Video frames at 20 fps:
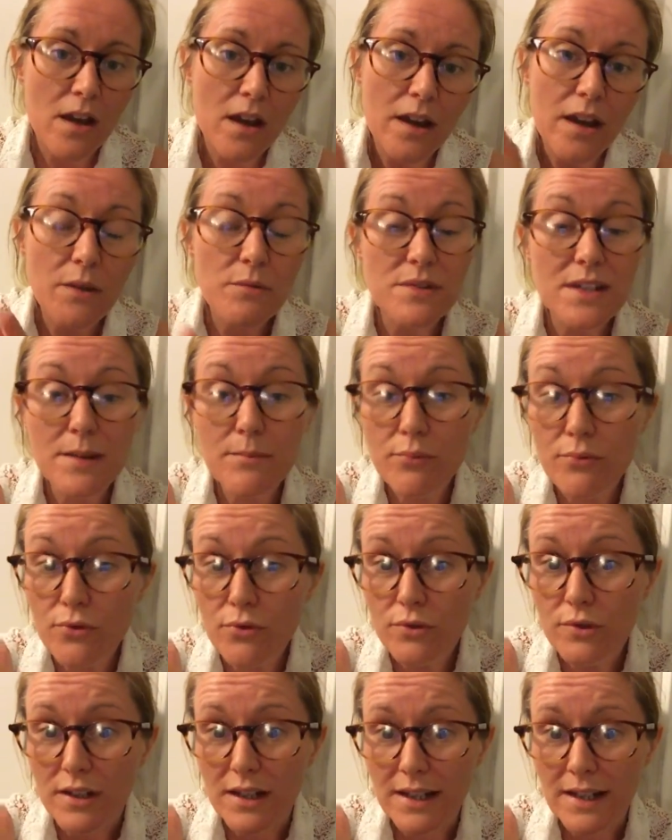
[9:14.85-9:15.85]
And I would say
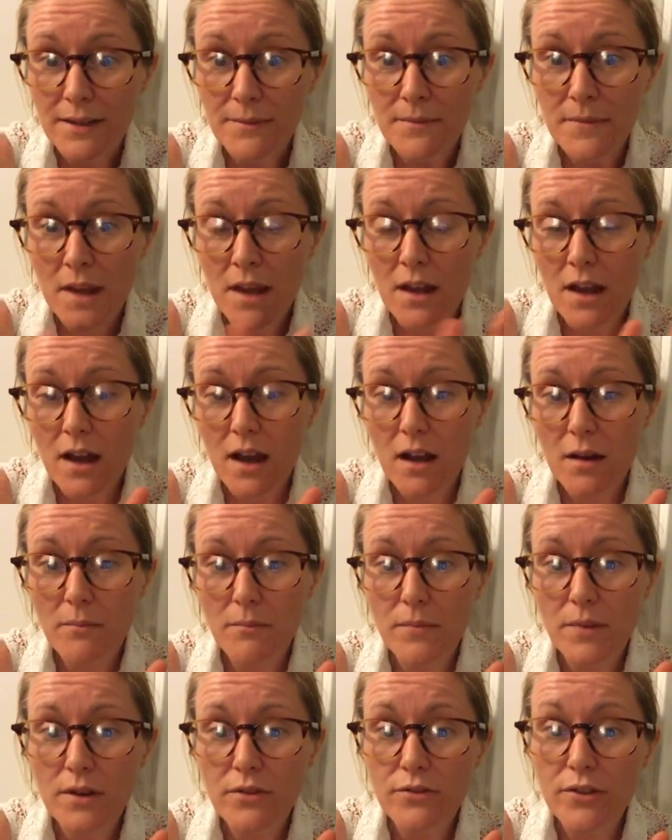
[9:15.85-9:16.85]
broadly,
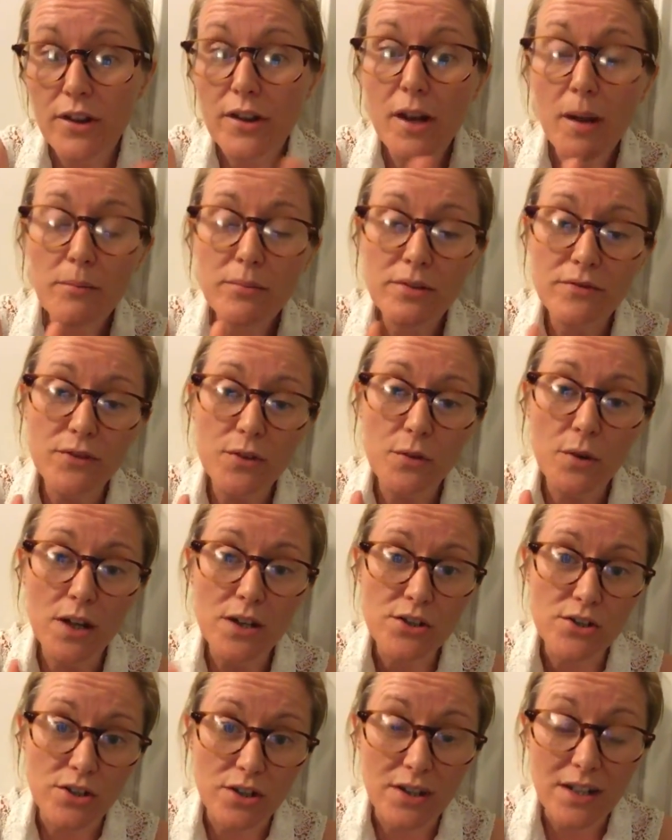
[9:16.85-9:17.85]
the number of the
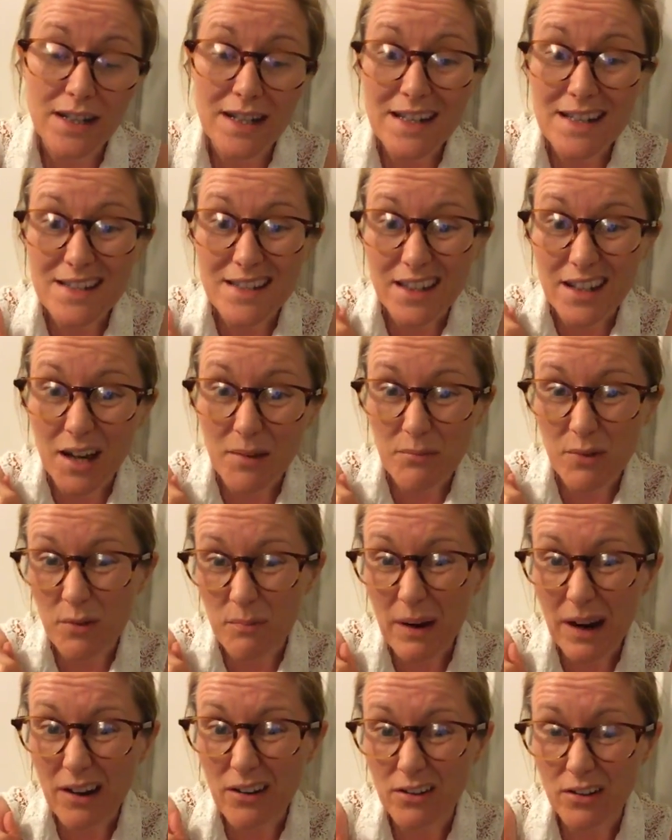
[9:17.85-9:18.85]
question is the number
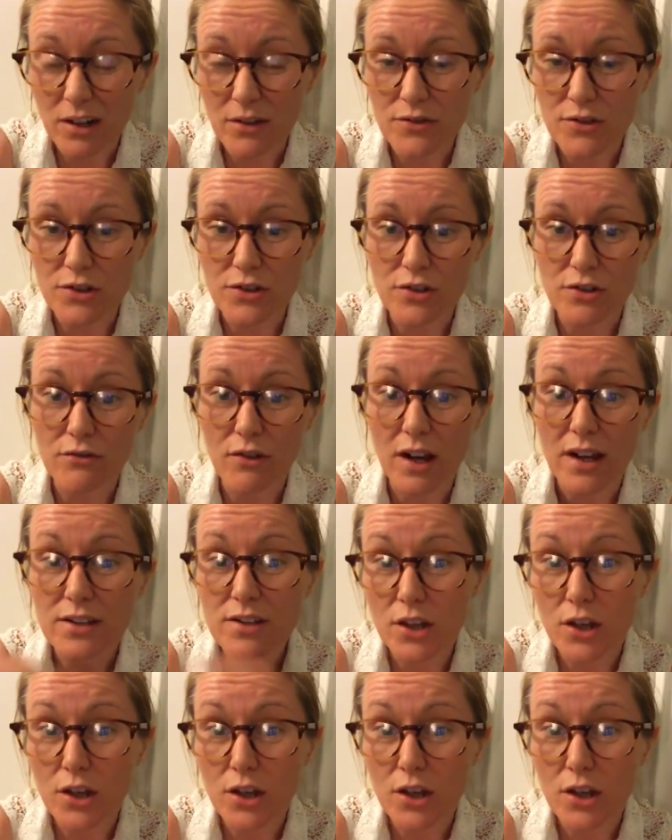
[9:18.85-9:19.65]
of paragraphs you should write.